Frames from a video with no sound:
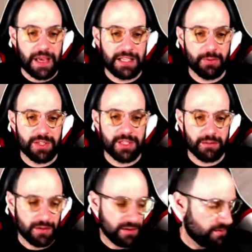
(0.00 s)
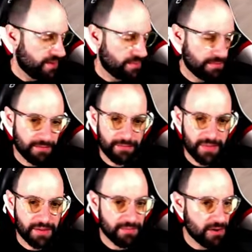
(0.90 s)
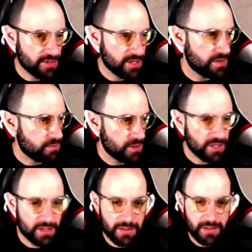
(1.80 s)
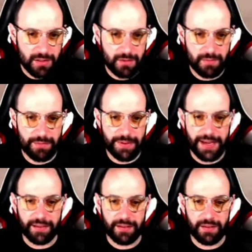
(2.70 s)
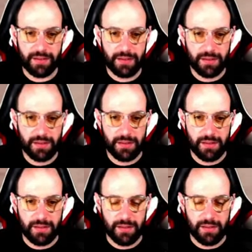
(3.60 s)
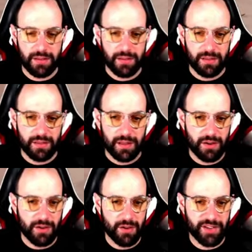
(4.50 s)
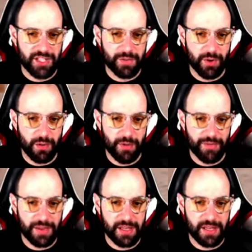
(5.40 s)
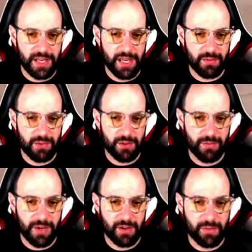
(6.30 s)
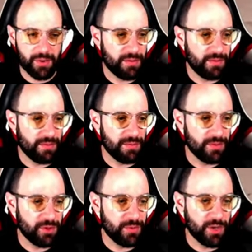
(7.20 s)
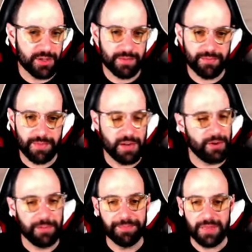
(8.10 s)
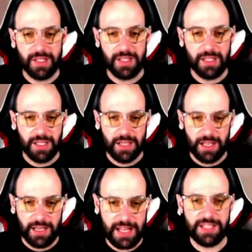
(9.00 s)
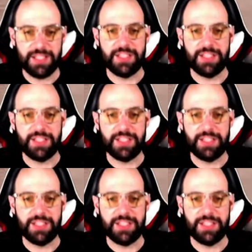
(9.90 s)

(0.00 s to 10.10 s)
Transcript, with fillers: As I was... Oh, my, my mouse is working so bad. I don't know if it's a problem of the game or my computer, to be honest. Anyway, let's